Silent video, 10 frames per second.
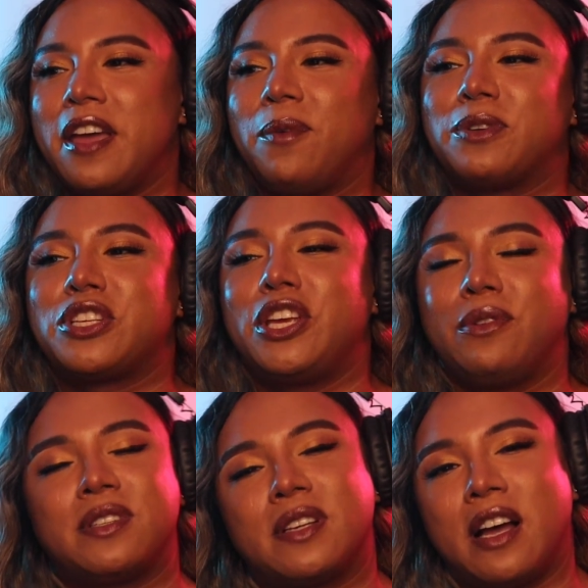It was
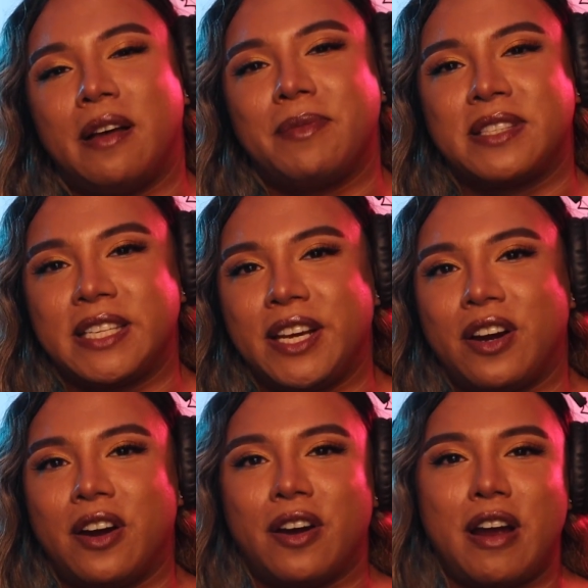cute to come and see
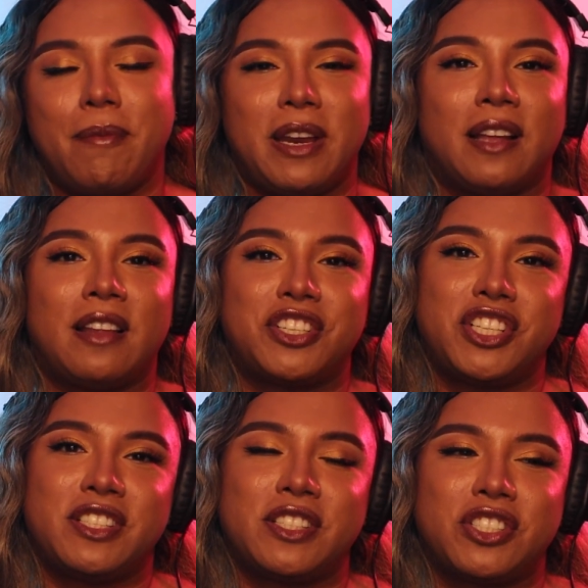her. I mean,
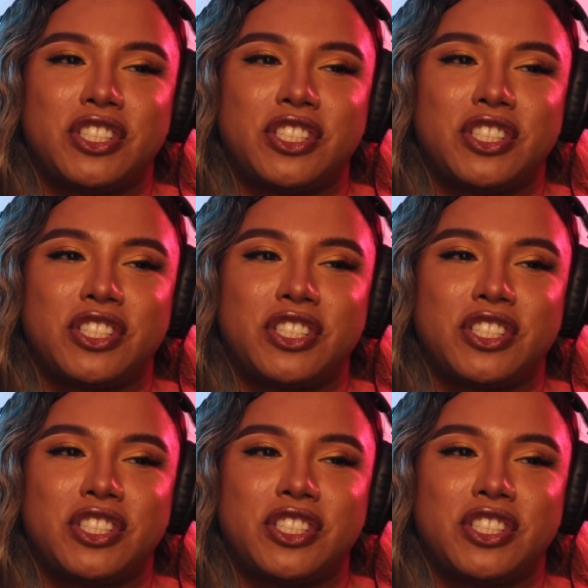she's.